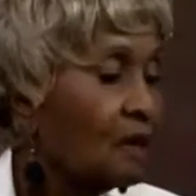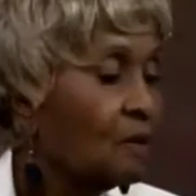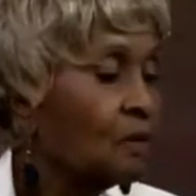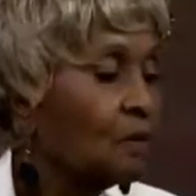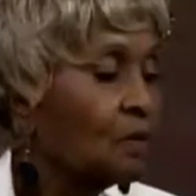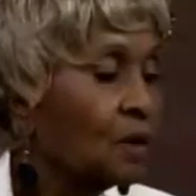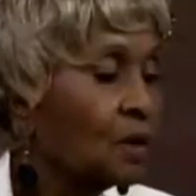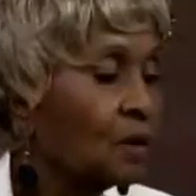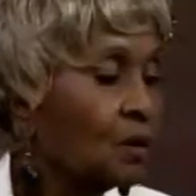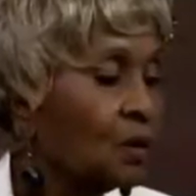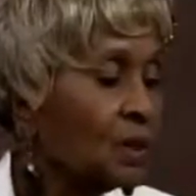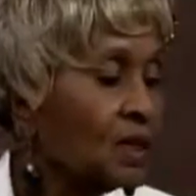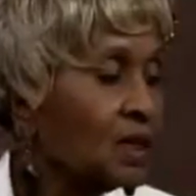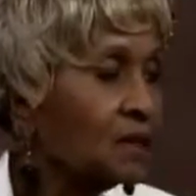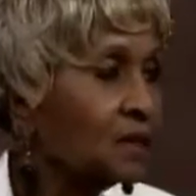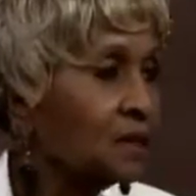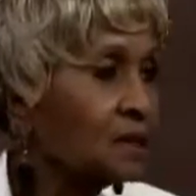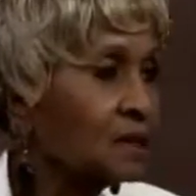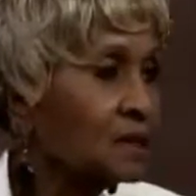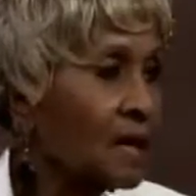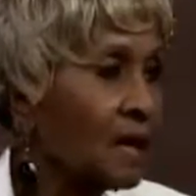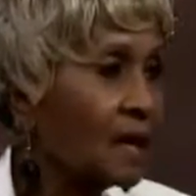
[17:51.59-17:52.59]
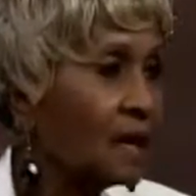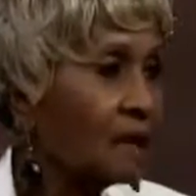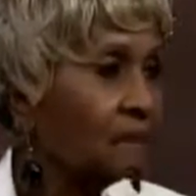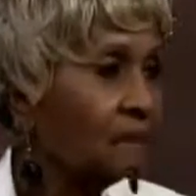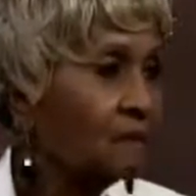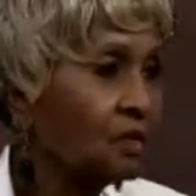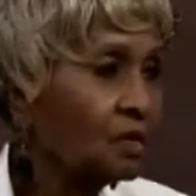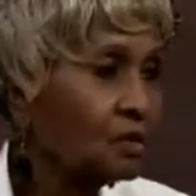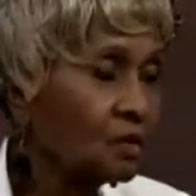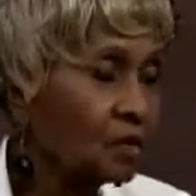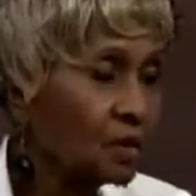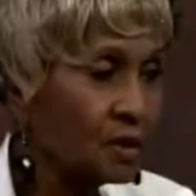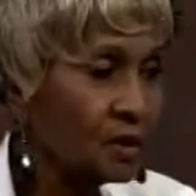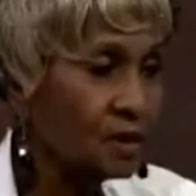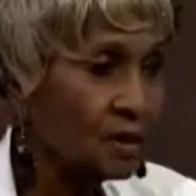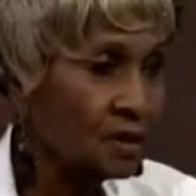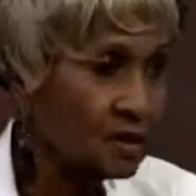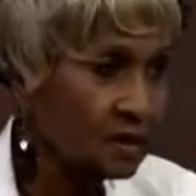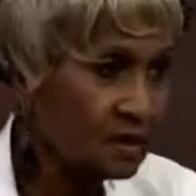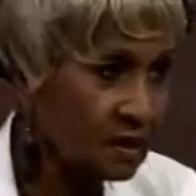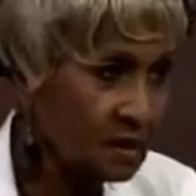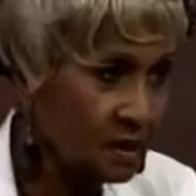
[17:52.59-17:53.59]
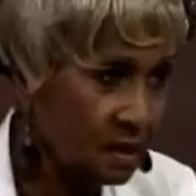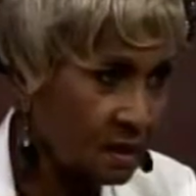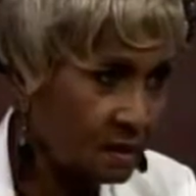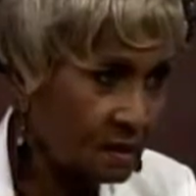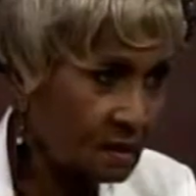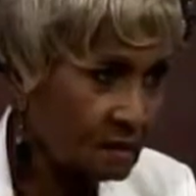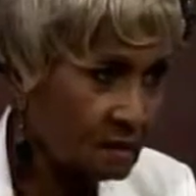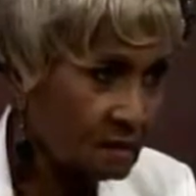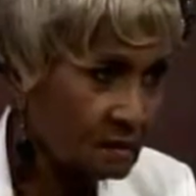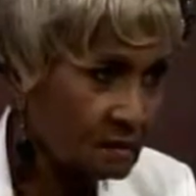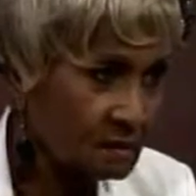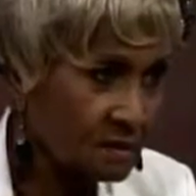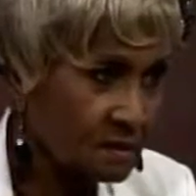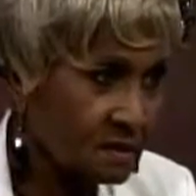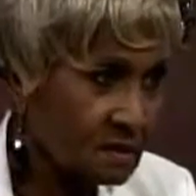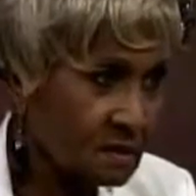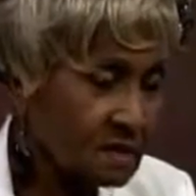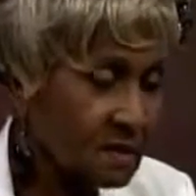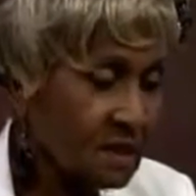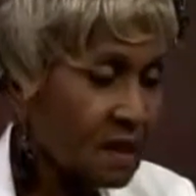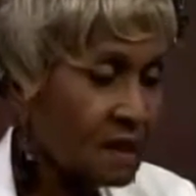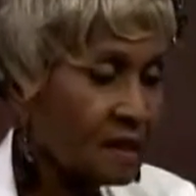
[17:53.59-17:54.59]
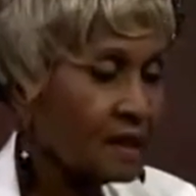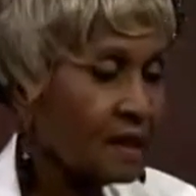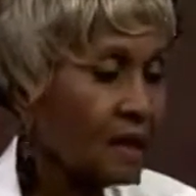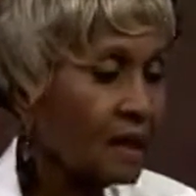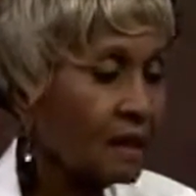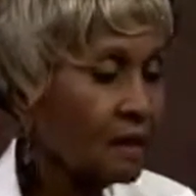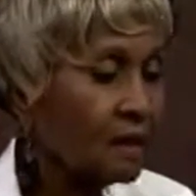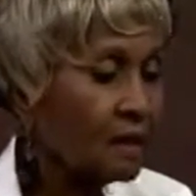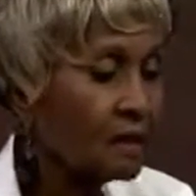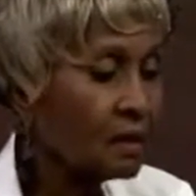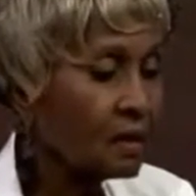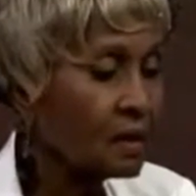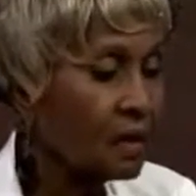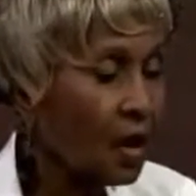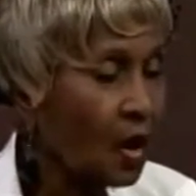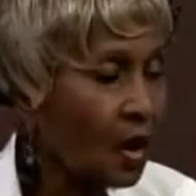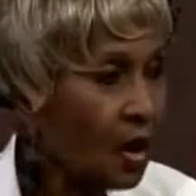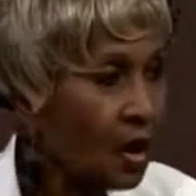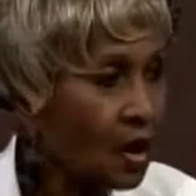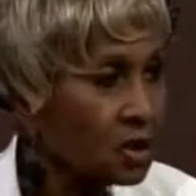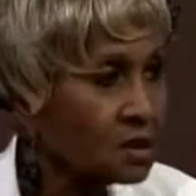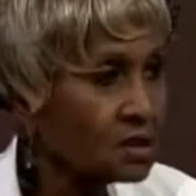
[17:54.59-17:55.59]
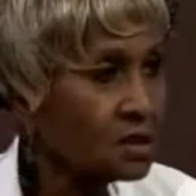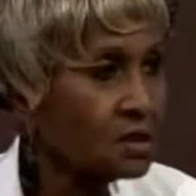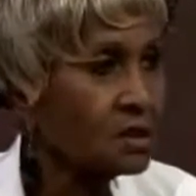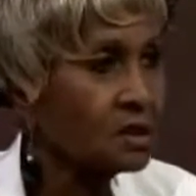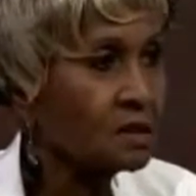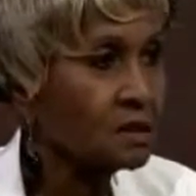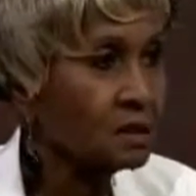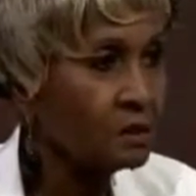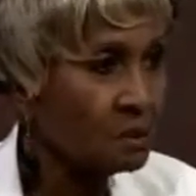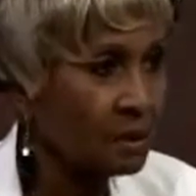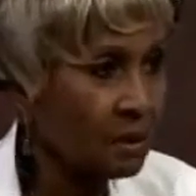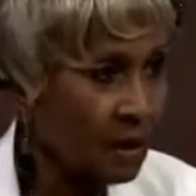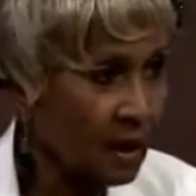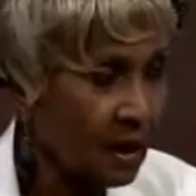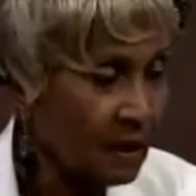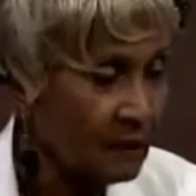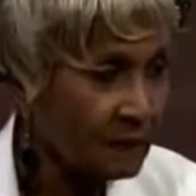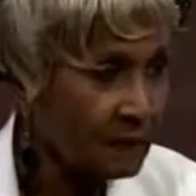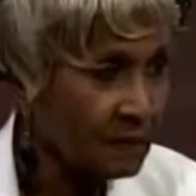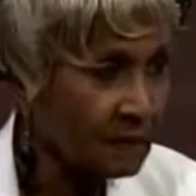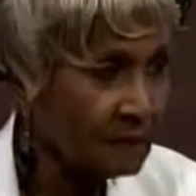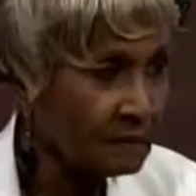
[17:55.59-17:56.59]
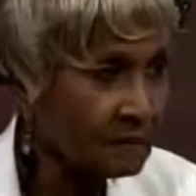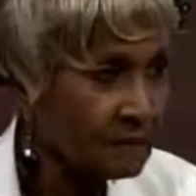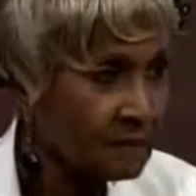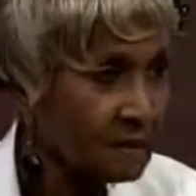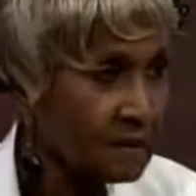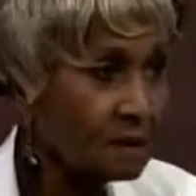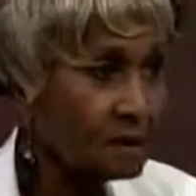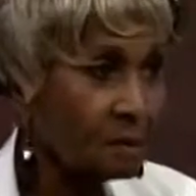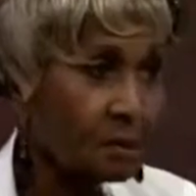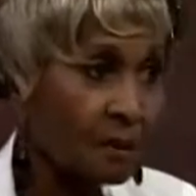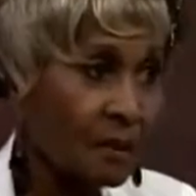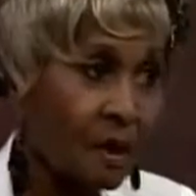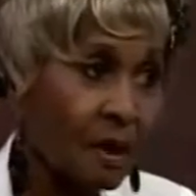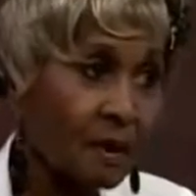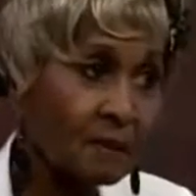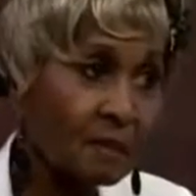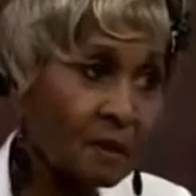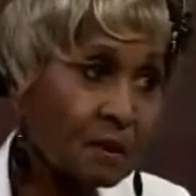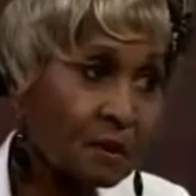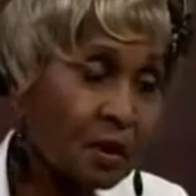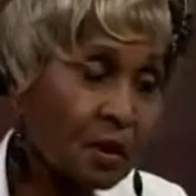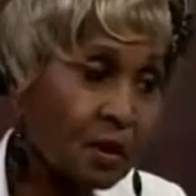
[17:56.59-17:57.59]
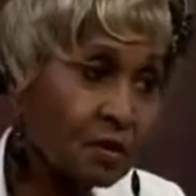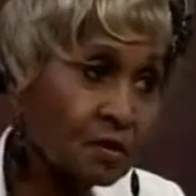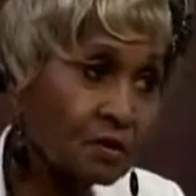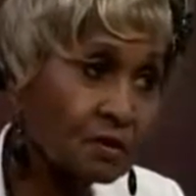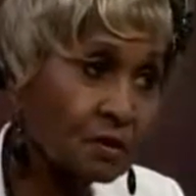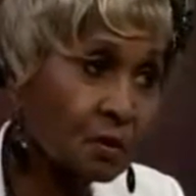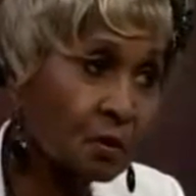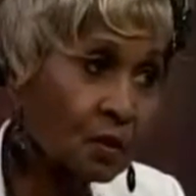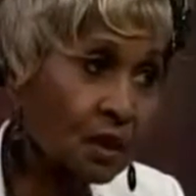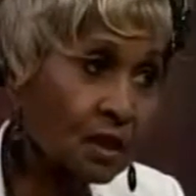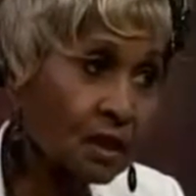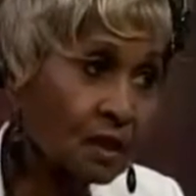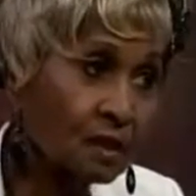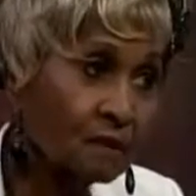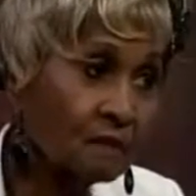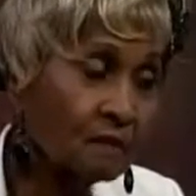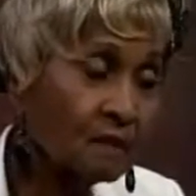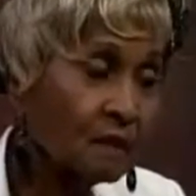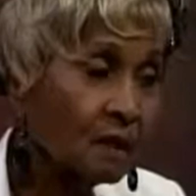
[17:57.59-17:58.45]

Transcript: When we stop doing the things that are causing the problem goes away.